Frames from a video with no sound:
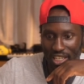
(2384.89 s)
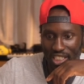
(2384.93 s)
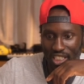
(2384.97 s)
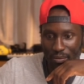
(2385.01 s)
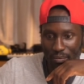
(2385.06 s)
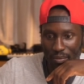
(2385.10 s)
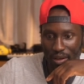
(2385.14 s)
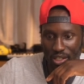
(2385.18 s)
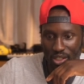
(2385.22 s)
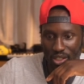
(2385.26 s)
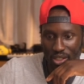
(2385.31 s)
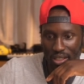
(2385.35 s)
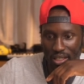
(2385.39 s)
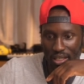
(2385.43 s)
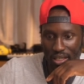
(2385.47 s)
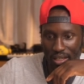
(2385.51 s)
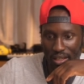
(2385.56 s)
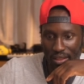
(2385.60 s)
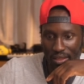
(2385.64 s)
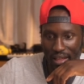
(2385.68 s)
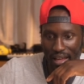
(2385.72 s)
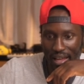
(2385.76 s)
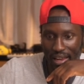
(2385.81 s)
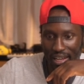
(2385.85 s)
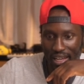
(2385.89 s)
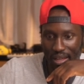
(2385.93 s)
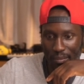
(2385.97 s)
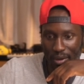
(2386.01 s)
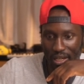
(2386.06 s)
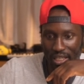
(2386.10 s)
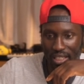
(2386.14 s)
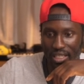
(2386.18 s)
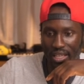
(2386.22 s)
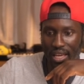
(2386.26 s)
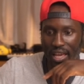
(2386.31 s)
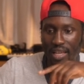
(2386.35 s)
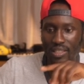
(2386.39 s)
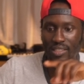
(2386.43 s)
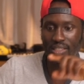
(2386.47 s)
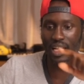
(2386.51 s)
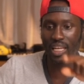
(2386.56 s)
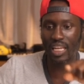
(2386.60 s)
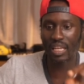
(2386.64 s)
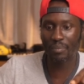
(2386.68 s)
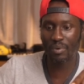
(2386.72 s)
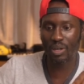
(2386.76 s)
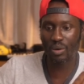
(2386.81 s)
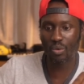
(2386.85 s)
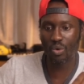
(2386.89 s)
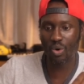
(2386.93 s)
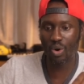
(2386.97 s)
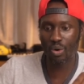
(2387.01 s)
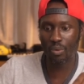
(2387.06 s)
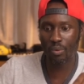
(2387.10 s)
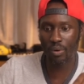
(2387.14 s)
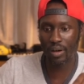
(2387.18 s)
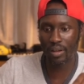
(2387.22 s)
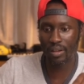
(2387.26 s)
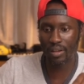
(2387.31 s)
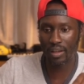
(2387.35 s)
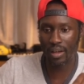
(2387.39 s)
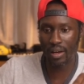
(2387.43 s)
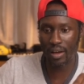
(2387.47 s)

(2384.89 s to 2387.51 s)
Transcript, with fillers: especially that Liberty. Yes, that Liberty Walk one.